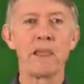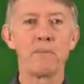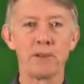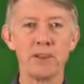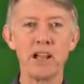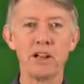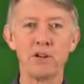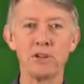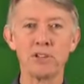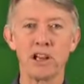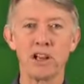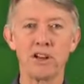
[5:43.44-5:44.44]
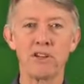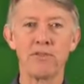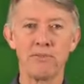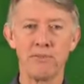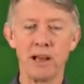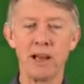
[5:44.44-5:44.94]
But that caused a lot
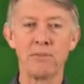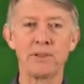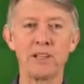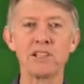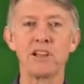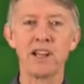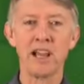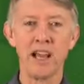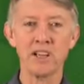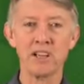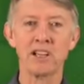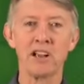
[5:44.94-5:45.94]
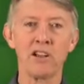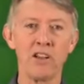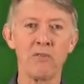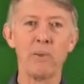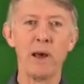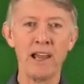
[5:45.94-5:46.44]
of dislocation, a lot
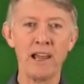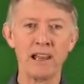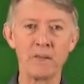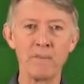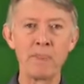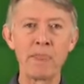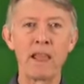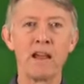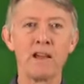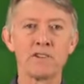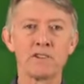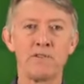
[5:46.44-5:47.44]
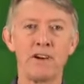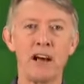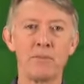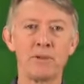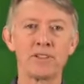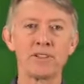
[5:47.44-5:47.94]
of pain to
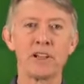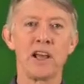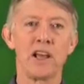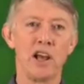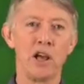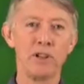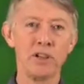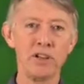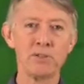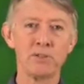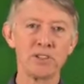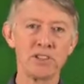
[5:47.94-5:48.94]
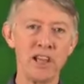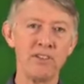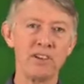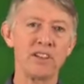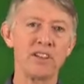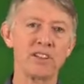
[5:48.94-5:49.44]
farmers who were used to
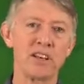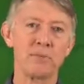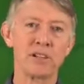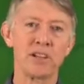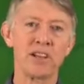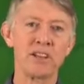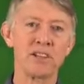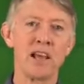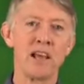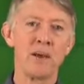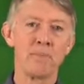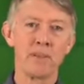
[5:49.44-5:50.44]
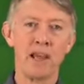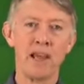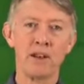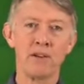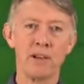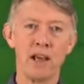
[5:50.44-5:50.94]
receiving these subsidies,
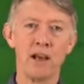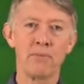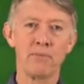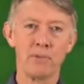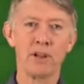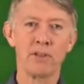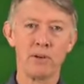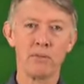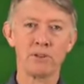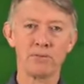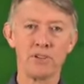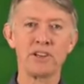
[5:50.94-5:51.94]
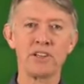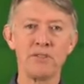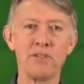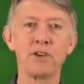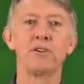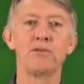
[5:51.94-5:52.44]
and it was very
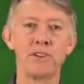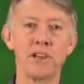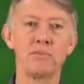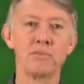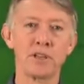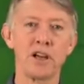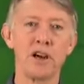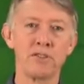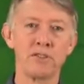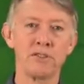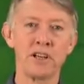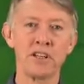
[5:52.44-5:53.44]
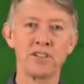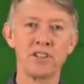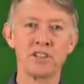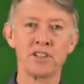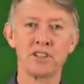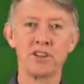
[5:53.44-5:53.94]
difficult for them to go through
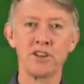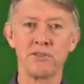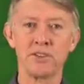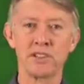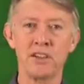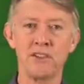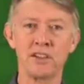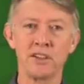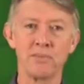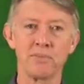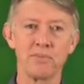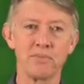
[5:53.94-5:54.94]
transition to not receiving them.